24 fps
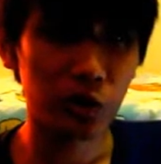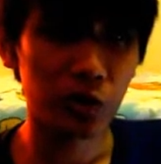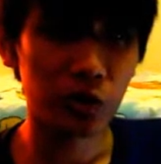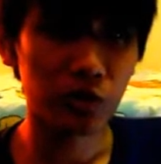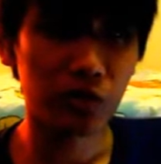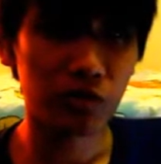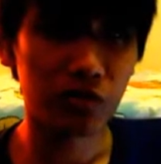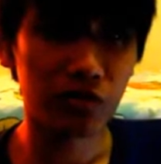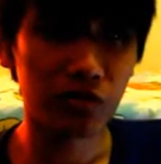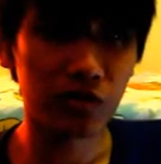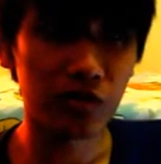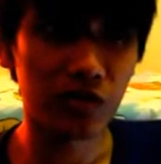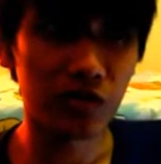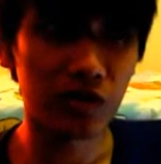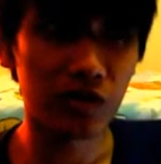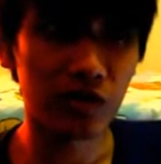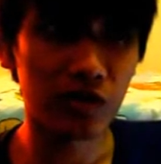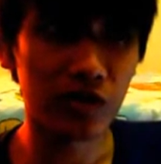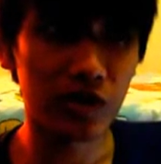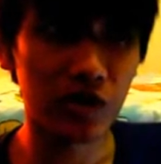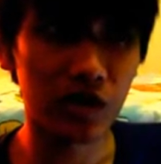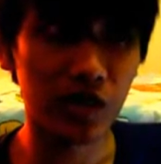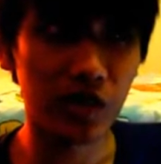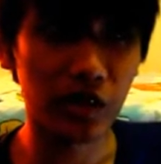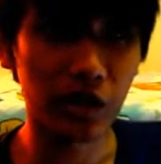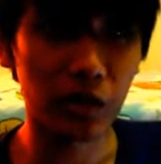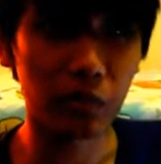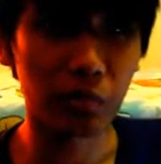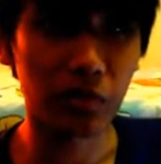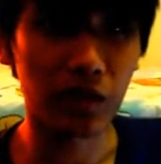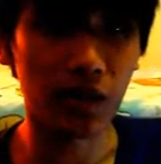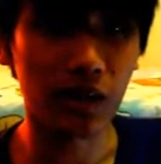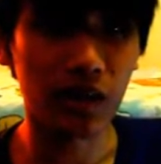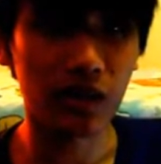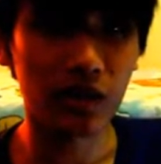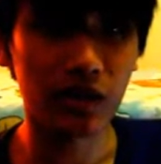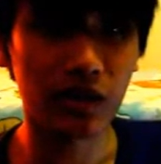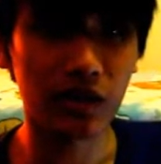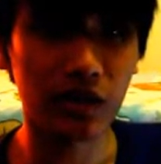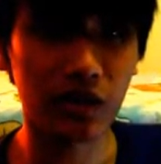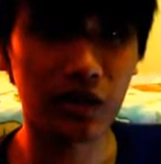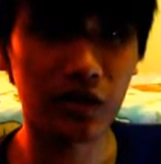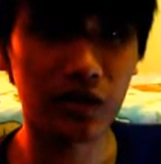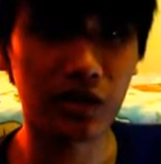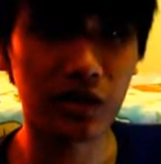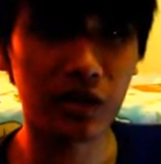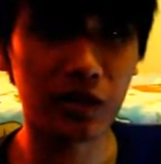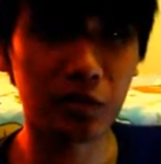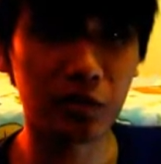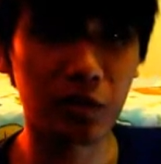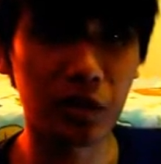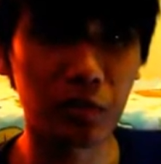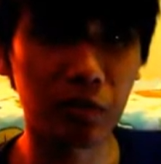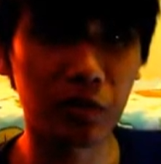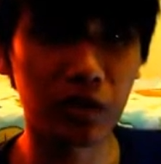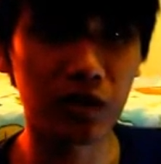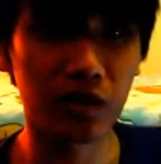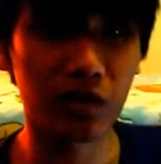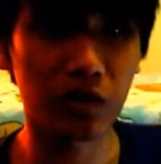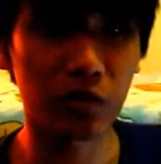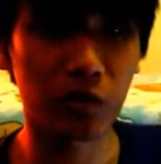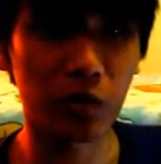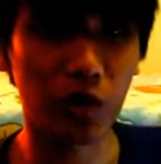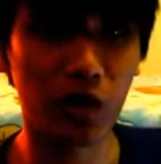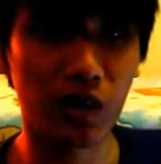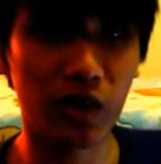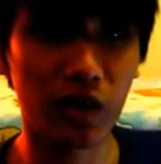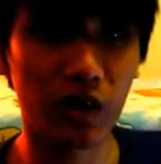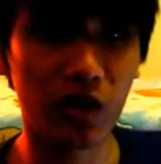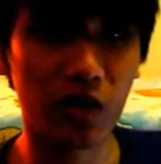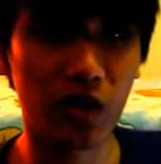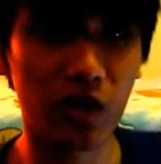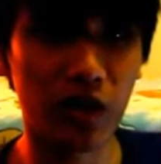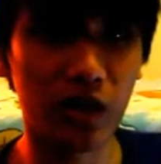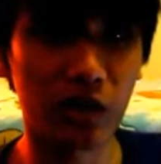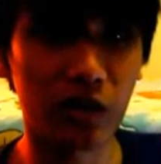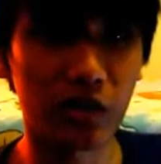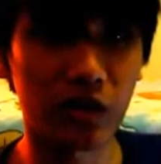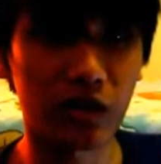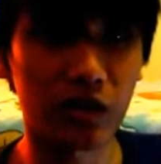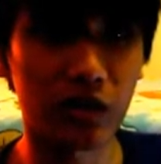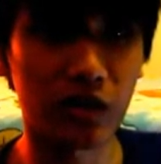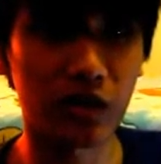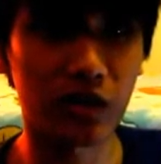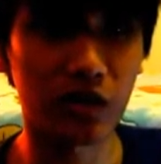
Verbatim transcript: don't see any plot. It's just people walking around